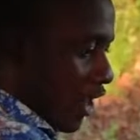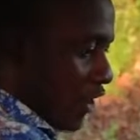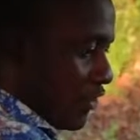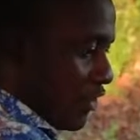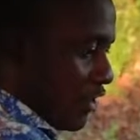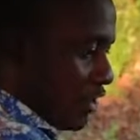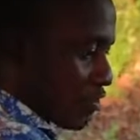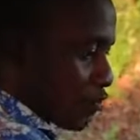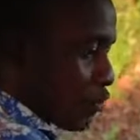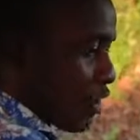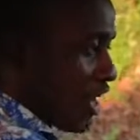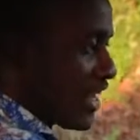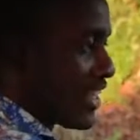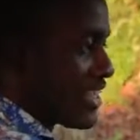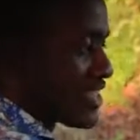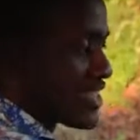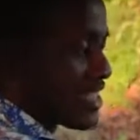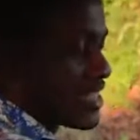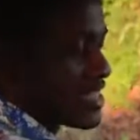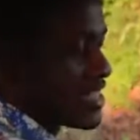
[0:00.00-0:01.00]
This one
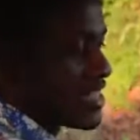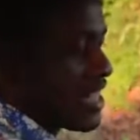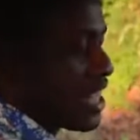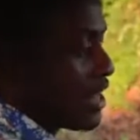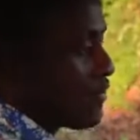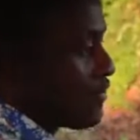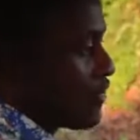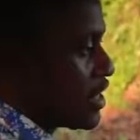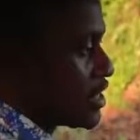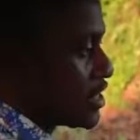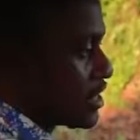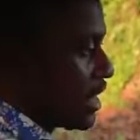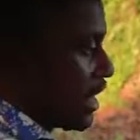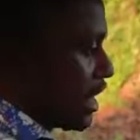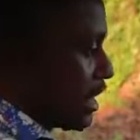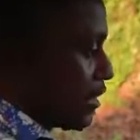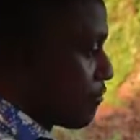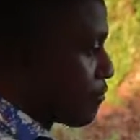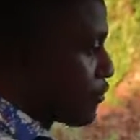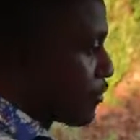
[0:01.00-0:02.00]
is a
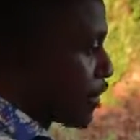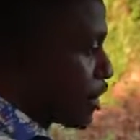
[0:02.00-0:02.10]
CVT.